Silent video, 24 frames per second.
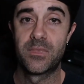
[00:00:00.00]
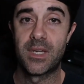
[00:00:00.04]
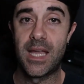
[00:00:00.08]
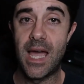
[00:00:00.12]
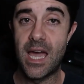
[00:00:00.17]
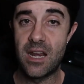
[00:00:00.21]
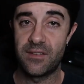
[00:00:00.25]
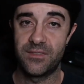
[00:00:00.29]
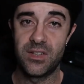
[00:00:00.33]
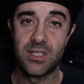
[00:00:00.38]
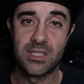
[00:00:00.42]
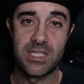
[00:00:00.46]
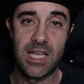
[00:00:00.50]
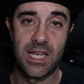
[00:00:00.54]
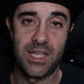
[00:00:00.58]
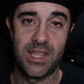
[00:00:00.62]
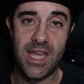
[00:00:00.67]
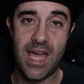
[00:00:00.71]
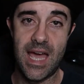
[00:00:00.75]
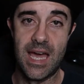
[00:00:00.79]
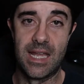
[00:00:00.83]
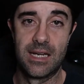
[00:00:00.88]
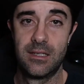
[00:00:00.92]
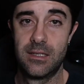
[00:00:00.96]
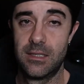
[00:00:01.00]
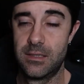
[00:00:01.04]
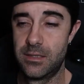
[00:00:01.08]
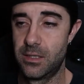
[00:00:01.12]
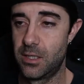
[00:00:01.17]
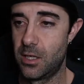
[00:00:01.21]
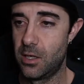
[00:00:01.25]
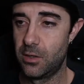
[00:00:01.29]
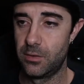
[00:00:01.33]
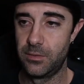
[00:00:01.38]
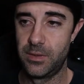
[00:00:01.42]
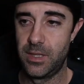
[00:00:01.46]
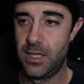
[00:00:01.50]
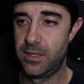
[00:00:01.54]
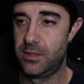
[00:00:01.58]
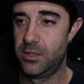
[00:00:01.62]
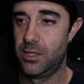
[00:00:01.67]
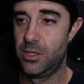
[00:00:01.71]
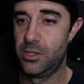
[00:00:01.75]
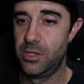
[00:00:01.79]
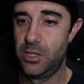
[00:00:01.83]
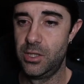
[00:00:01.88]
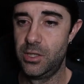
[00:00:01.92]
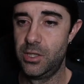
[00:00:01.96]
Kind of feels like that. You know,
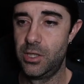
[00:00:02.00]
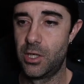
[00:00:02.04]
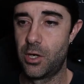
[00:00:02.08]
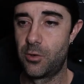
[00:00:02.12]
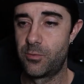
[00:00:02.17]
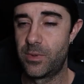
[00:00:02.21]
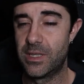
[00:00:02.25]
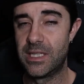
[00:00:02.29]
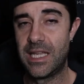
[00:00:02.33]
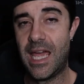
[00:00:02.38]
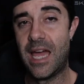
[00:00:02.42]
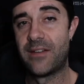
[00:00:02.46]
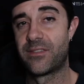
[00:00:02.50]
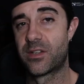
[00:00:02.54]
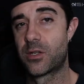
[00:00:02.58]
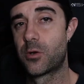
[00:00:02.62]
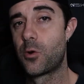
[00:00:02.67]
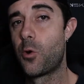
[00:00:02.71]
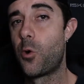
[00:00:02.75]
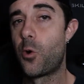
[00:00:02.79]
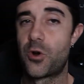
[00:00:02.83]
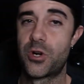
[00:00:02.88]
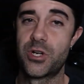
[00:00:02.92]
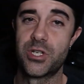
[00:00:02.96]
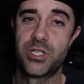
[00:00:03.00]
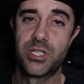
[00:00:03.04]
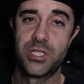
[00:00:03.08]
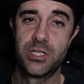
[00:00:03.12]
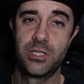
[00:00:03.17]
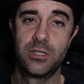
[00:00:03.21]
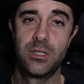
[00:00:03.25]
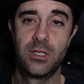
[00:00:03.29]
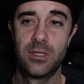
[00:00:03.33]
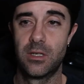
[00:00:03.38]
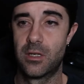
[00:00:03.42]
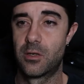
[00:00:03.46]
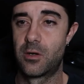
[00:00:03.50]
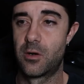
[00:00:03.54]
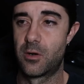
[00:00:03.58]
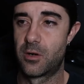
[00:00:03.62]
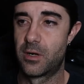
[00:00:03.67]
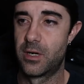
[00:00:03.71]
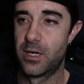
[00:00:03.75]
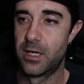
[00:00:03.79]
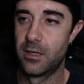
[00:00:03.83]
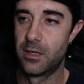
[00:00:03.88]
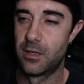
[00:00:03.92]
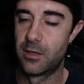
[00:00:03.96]
you don't really have a course
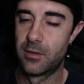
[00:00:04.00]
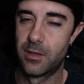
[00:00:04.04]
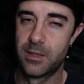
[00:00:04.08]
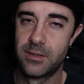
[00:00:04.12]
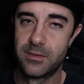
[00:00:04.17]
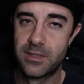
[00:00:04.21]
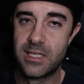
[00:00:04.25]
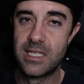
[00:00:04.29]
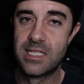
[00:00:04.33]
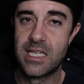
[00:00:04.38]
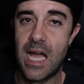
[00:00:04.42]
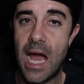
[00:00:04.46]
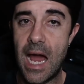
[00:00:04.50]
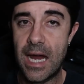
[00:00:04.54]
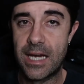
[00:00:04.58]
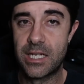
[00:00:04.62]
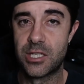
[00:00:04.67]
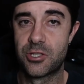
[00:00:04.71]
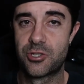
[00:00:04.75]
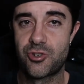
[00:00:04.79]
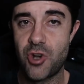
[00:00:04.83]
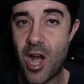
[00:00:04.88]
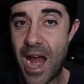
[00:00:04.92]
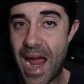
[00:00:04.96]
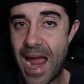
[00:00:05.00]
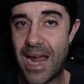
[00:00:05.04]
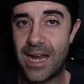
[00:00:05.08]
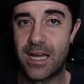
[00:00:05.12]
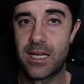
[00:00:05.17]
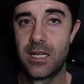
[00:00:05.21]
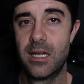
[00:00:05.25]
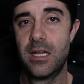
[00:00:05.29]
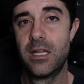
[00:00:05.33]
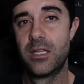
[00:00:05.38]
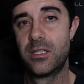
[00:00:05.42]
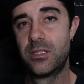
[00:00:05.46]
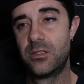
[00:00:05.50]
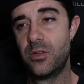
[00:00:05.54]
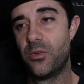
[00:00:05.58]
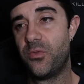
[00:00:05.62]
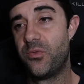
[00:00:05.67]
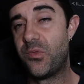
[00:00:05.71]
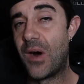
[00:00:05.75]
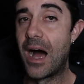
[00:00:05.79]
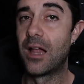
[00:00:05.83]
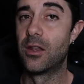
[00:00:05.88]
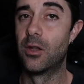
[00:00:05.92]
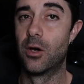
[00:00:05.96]
or a design track to
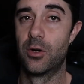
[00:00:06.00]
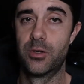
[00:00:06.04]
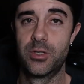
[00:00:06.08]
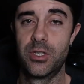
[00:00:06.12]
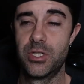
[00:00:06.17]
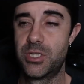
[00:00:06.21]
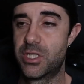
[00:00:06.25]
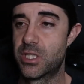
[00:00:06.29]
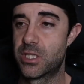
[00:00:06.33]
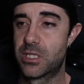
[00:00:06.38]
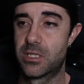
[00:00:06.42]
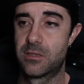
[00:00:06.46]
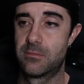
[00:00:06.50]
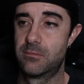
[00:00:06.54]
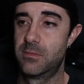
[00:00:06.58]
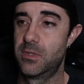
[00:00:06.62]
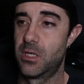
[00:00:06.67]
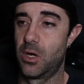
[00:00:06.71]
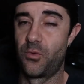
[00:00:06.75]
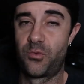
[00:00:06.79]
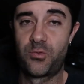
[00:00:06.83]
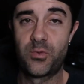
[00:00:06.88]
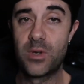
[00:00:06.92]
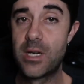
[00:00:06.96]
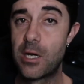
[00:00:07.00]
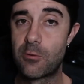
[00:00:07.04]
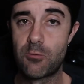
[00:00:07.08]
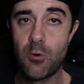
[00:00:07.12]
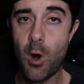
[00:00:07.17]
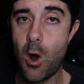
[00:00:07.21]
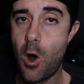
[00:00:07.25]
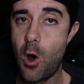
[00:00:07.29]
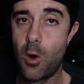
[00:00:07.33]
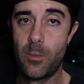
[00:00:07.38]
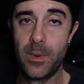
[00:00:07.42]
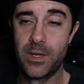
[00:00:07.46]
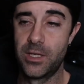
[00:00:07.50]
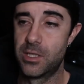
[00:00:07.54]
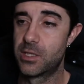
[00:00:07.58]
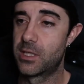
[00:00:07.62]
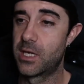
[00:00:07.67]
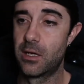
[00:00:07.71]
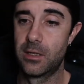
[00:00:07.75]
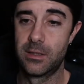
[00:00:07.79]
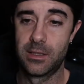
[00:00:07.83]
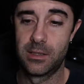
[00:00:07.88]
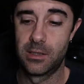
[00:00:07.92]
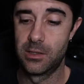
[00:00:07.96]
follow. You just, you know, free roam and
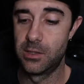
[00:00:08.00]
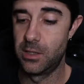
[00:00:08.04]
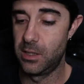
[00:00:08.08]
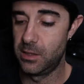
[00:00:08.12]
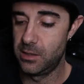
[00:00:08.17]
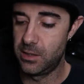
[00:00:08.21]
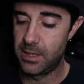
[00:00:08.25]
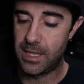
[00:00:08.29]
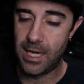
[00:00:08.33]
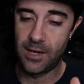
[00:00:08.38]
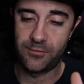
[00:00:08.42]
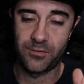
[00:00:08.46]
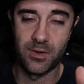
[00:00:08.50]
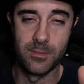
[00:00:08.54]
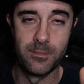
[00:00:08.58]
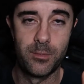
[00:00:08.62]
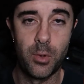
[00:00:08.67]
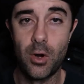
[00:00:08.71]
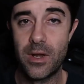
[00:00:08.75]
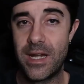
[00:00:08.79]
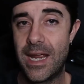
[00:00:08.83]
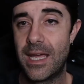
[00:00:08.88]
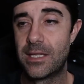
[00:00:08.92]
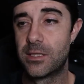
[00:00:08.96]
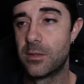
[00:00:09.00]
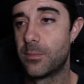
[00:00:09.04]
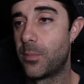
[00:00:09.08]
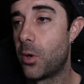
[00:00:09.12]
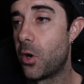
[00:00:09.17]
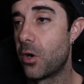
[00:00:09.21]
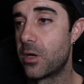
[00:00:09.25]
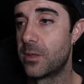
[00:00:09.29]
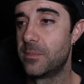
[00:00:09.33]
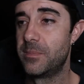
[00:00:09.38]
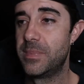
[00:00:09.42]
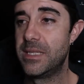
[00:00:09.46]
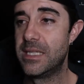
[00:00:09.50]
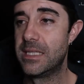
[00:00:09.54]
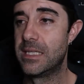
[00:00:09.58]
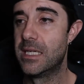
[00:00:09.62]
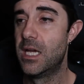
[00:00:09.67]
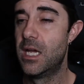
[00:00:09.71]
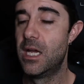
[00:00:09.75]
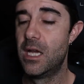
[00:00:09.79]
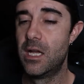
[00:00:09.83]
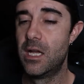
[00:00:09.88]
you get from point A to point B.